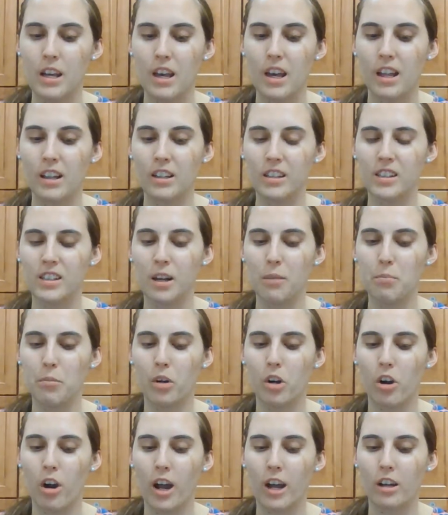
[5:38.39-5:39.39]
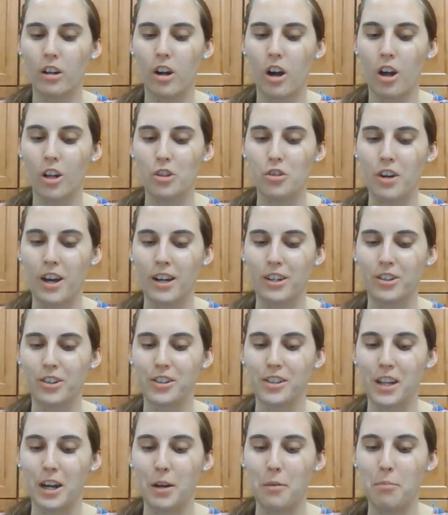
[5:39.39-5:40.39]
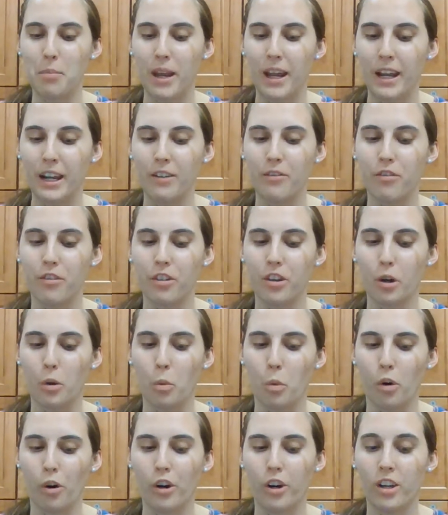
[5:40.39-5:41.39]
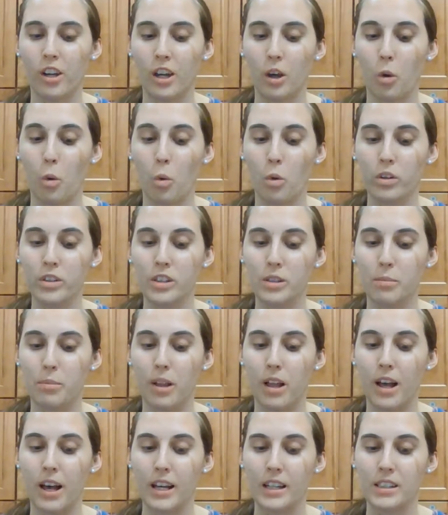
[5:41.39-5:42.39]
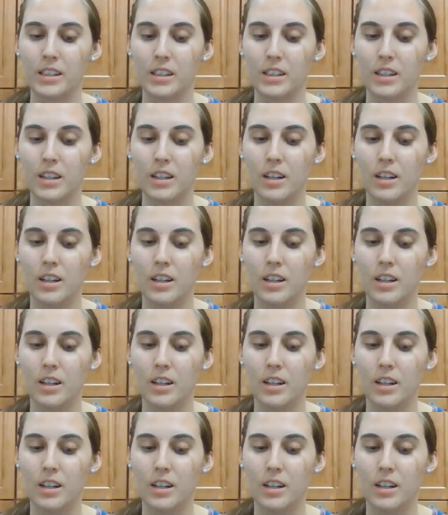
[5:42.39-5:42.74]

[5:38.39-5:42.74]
and the subcontractors unpaid for their work or supplies.